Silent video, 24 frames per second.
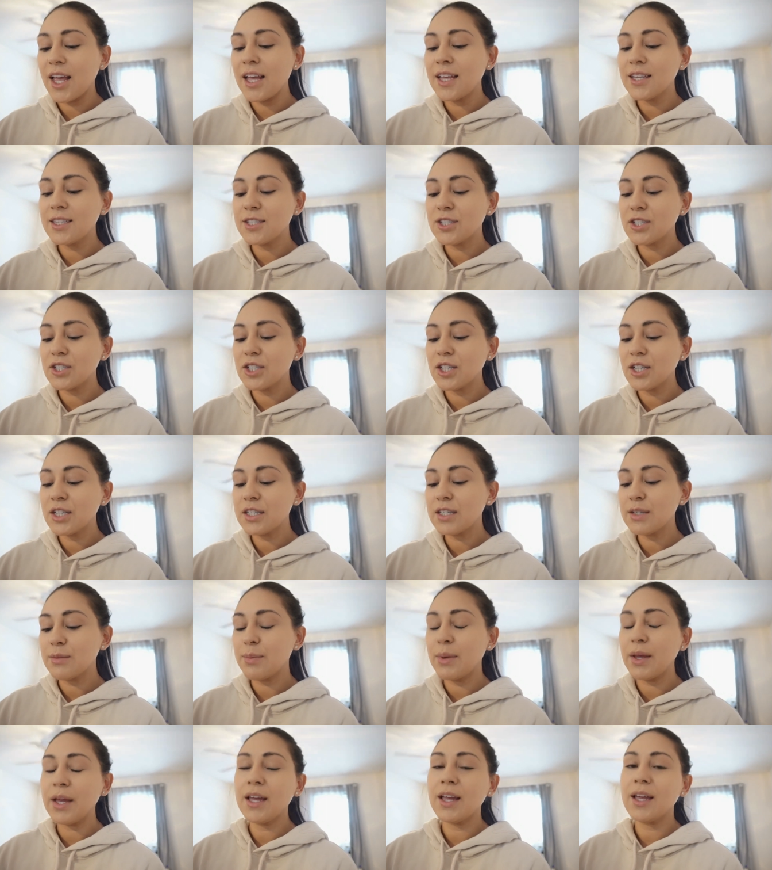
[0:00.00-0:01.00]
It's
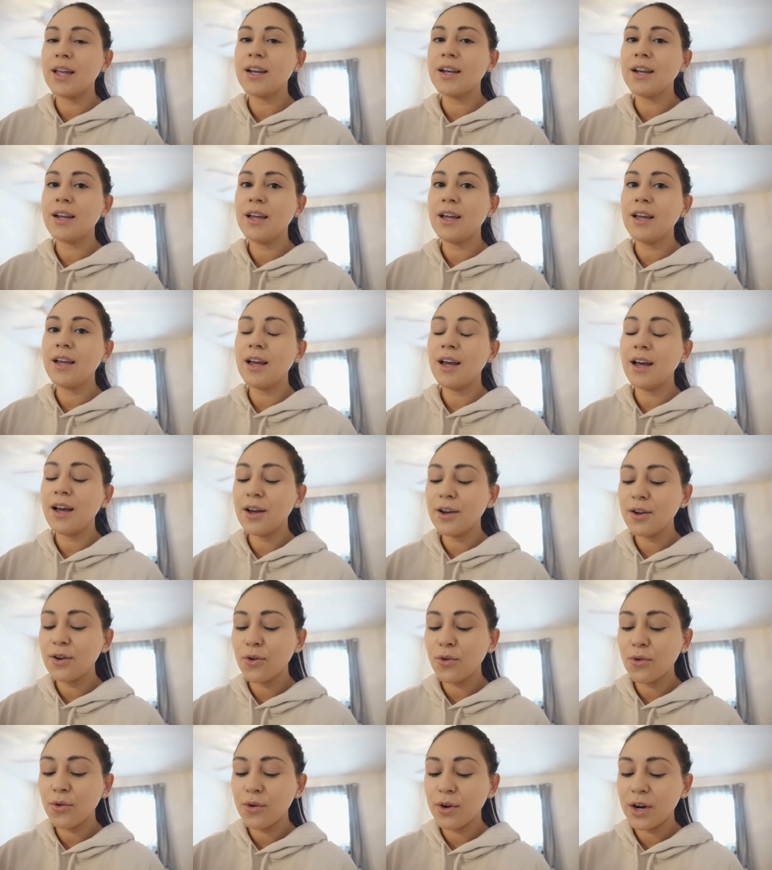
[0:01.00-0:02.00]
just been a
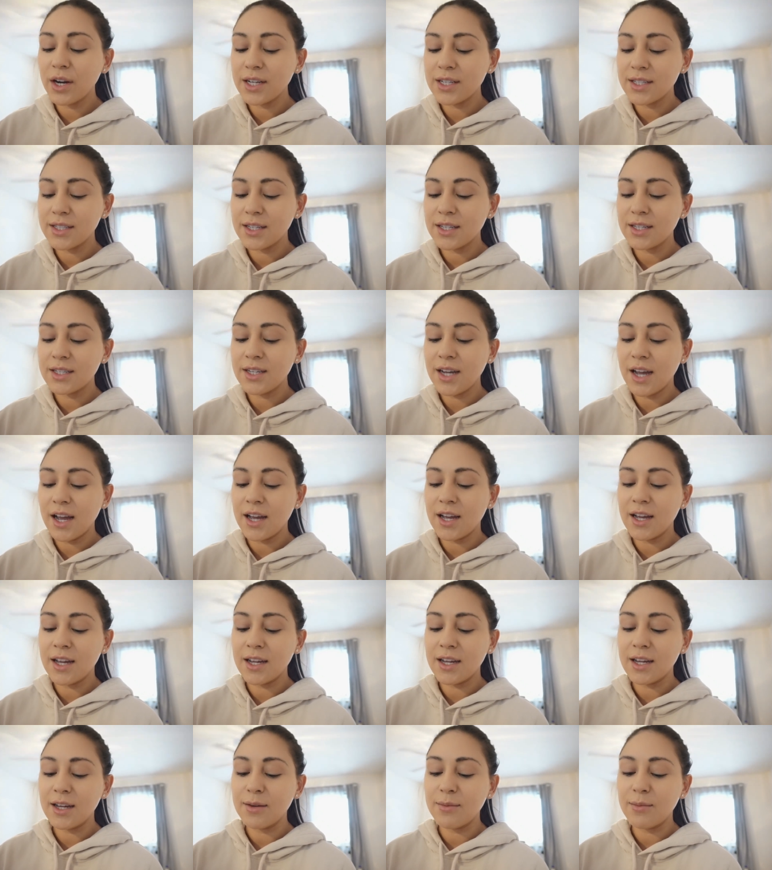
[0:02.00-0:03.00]
crazy
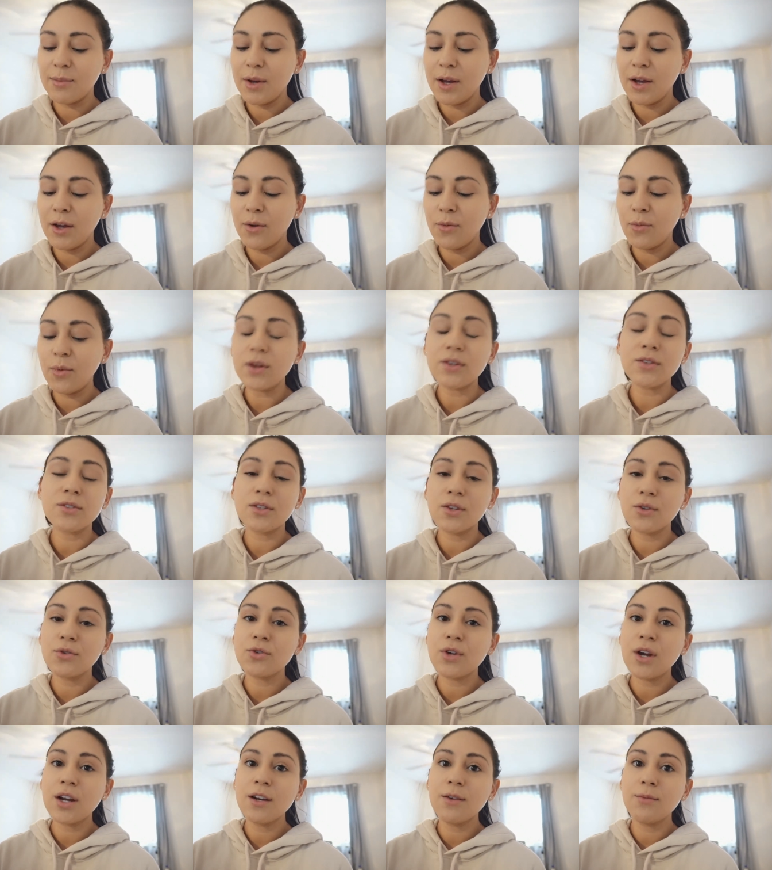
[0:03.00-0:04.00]
time while still
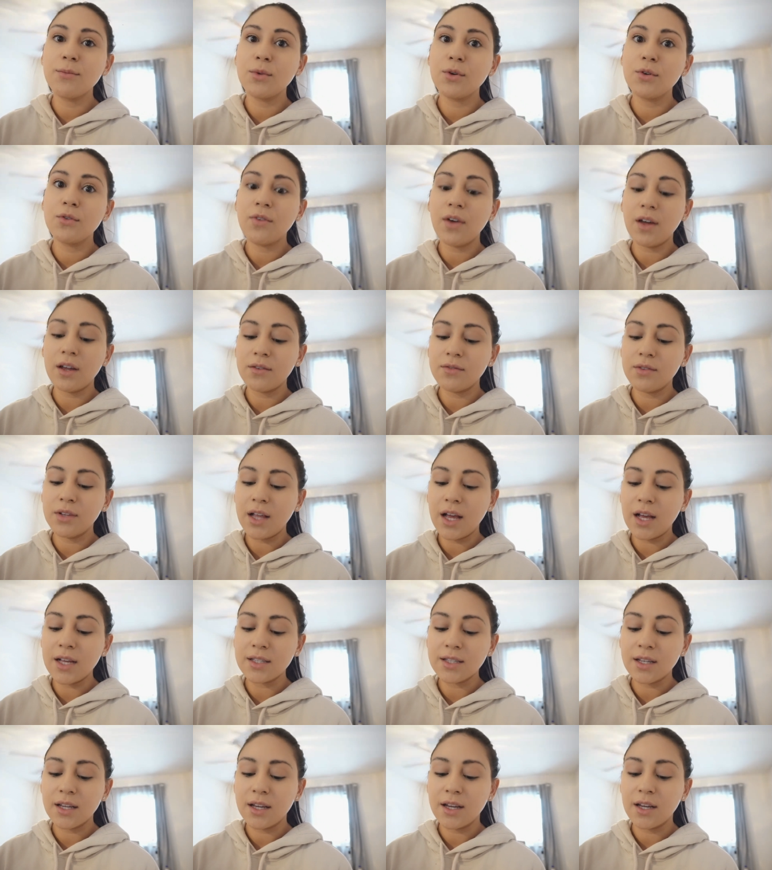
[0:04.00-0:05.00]
trying to move out of
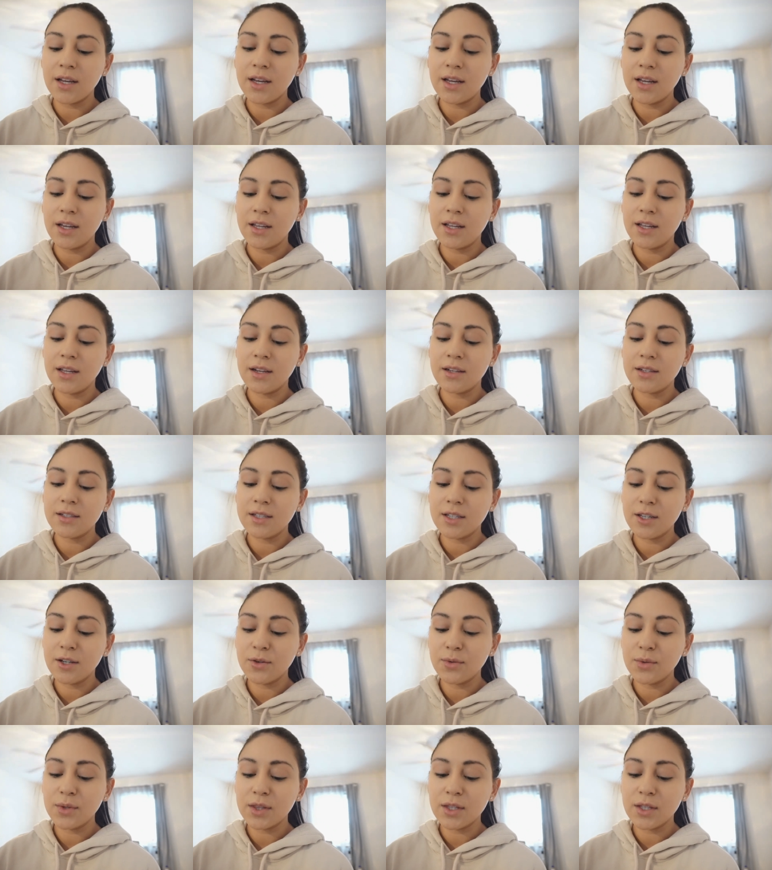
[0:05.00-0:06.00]
Alaska and
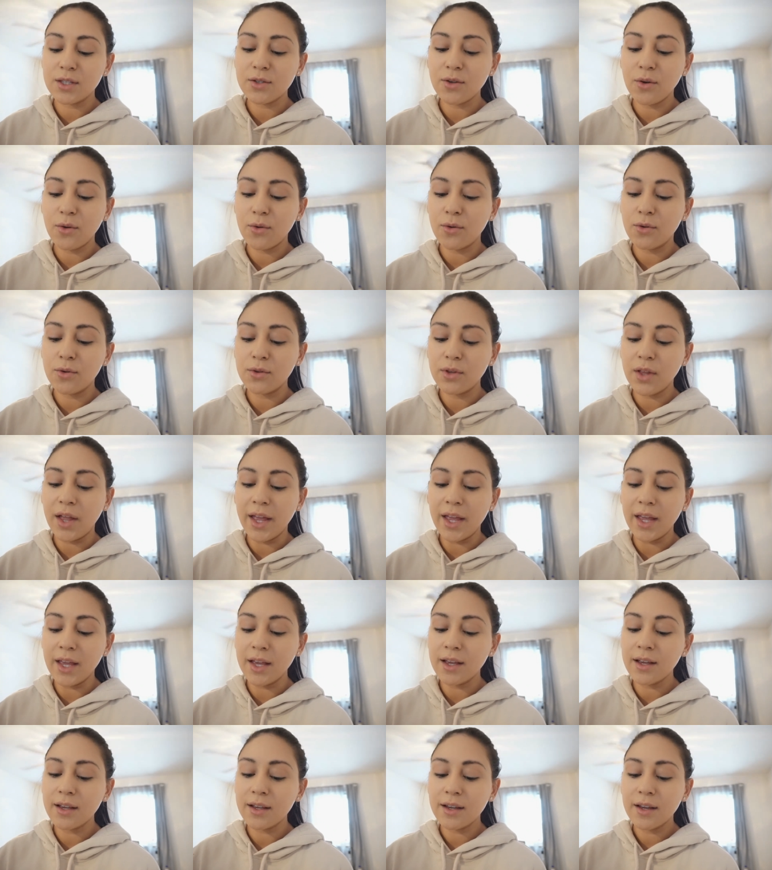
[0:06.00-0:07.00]
deal with this whole
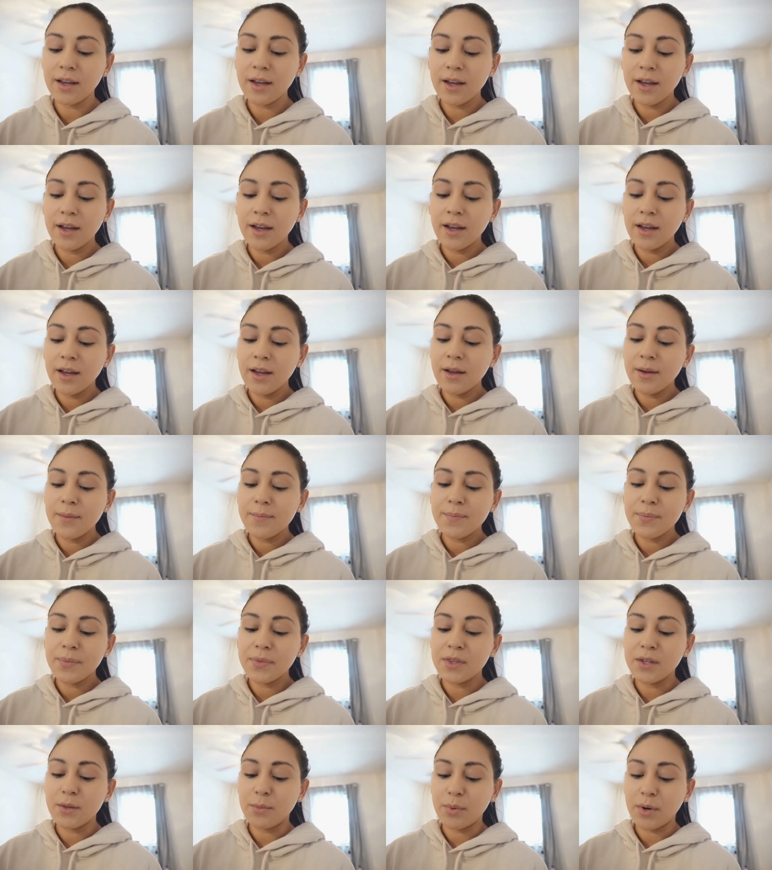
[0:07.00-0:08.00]
like
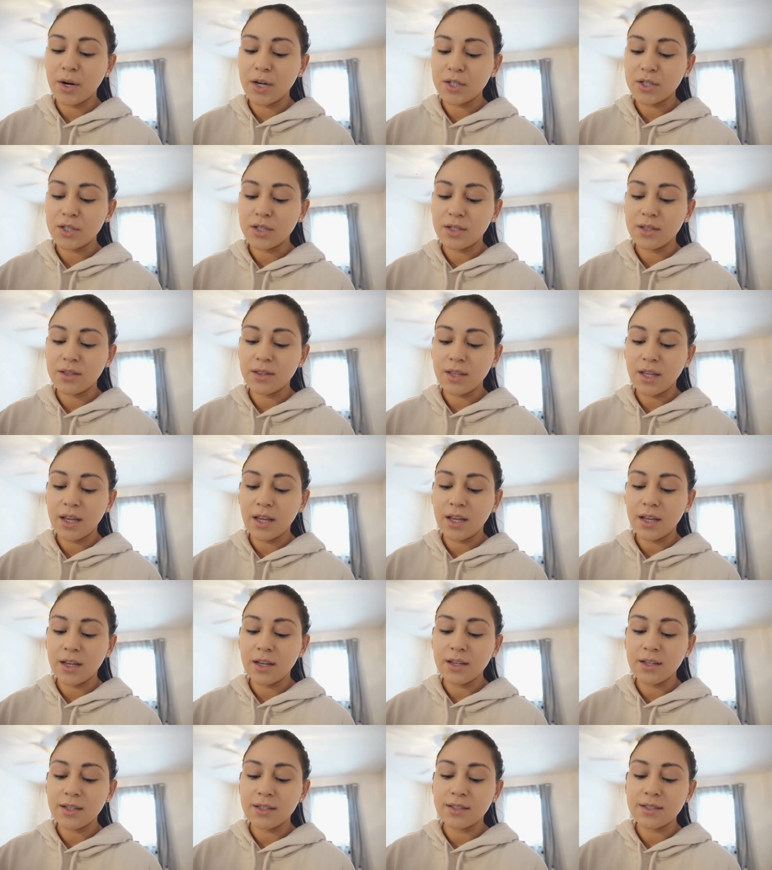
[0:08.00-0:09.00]
depression
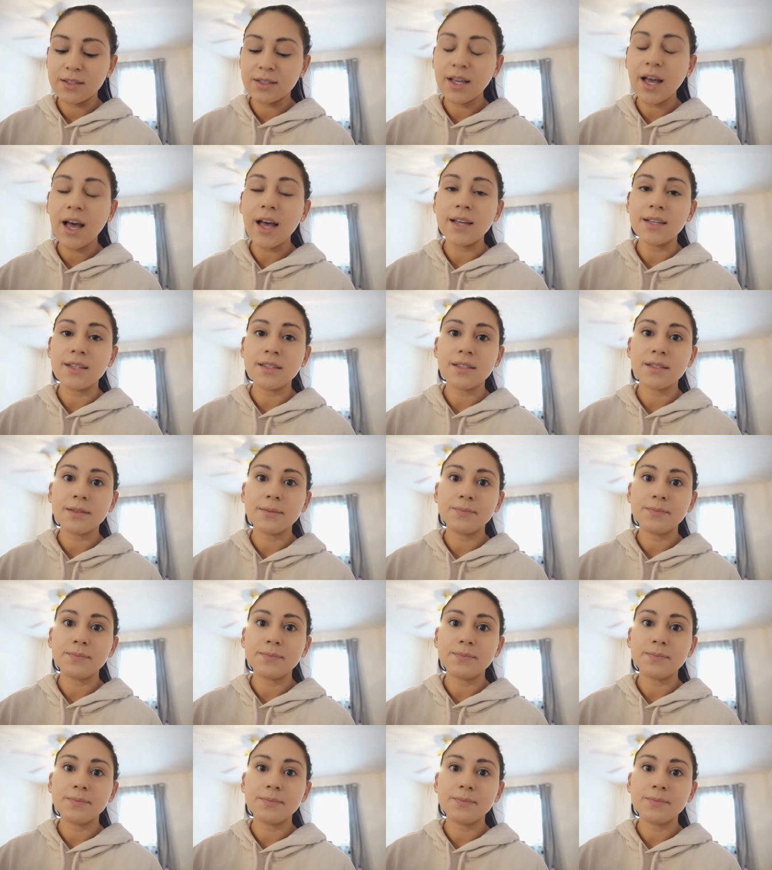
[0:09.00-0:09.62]
thing because guys,